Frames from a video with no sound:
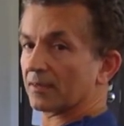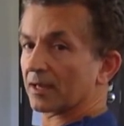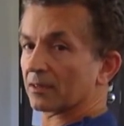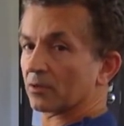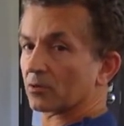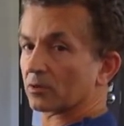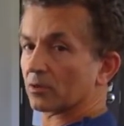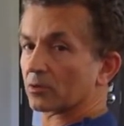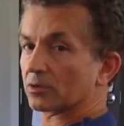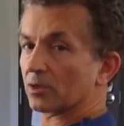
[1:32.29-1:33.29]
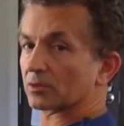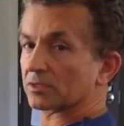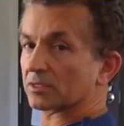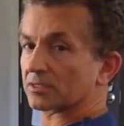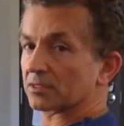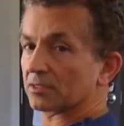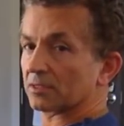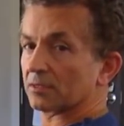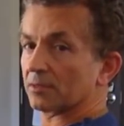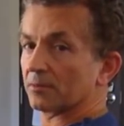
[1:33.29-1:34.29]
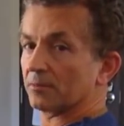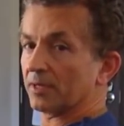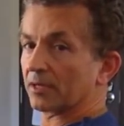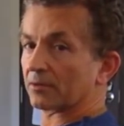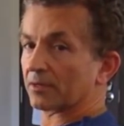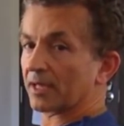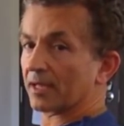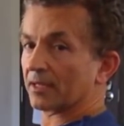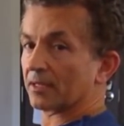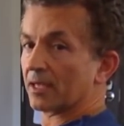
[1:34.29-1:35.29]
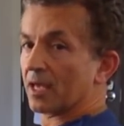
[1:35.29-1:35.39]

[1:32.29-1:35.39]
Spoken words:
that lower lordosis to be created.